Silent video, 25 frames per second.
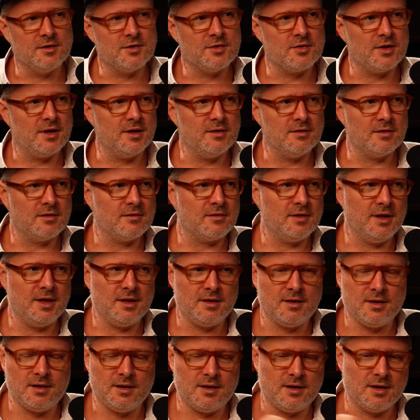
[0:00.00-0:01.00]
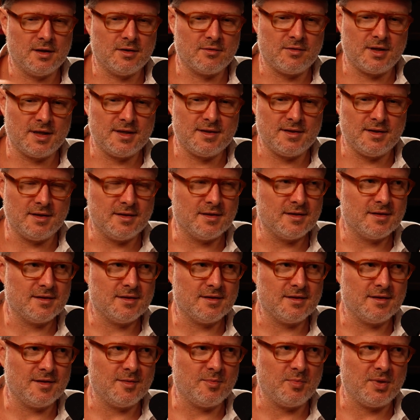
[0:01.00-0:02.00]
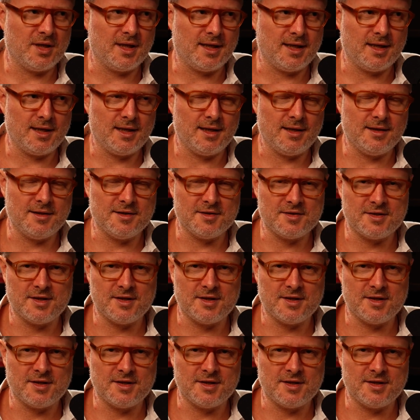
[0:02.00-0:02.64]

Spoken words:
trying to create a crisis plan, et